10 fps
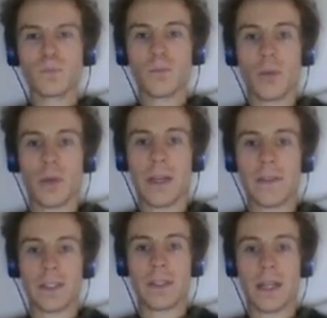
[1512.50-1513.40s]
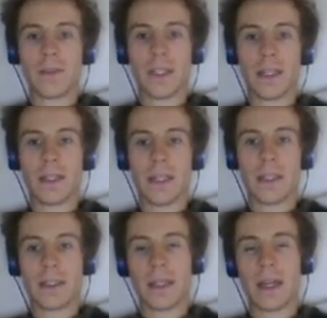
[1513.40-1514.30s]
Well, I still have said, and
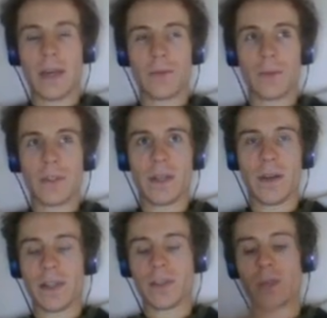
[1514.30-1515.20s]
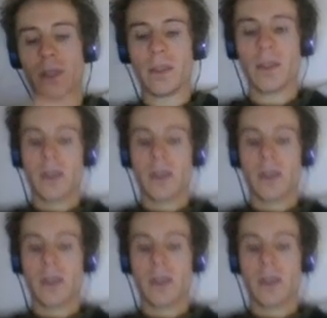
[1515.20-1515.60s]
I say that afterwards, that there has to be